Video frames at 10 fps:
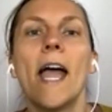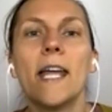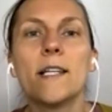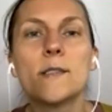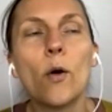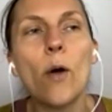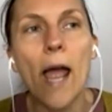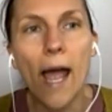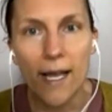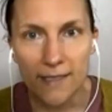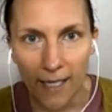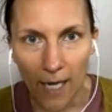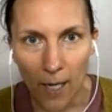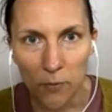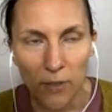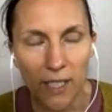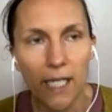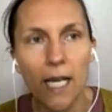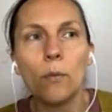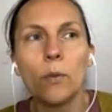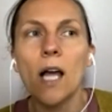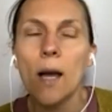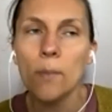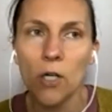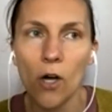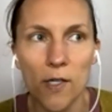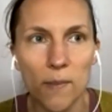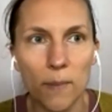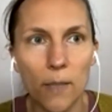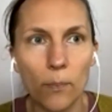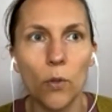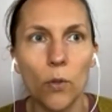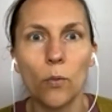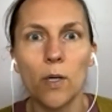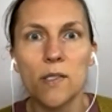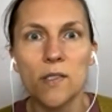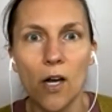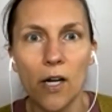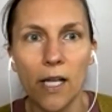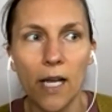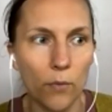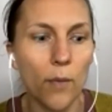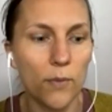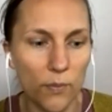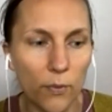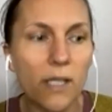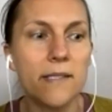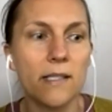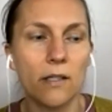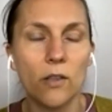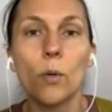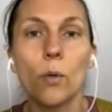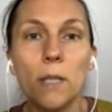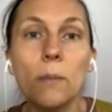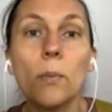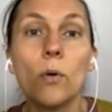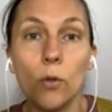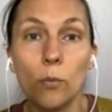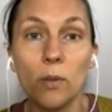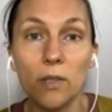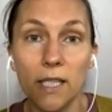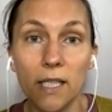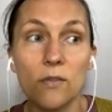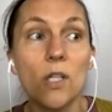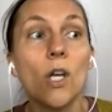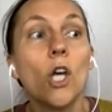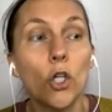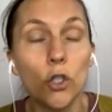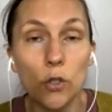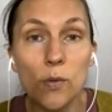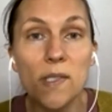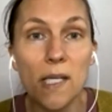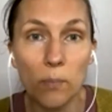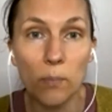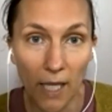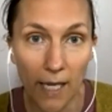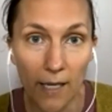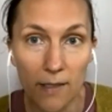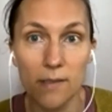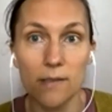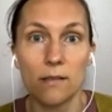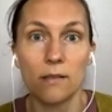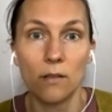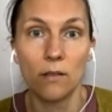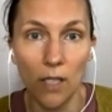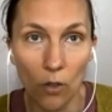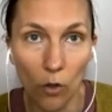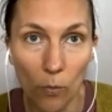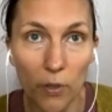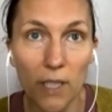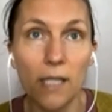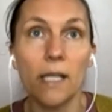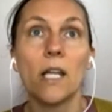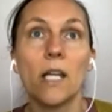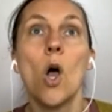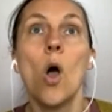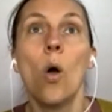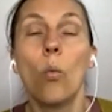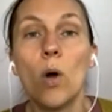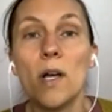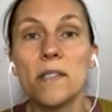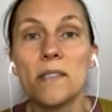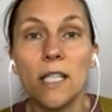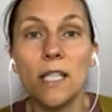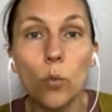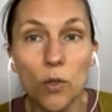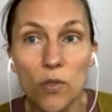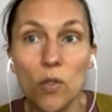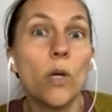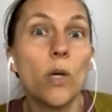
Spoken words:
And so as I kept reading, I would come across people who were I was realizing that there were people who believed using plants in herbal healing was equal to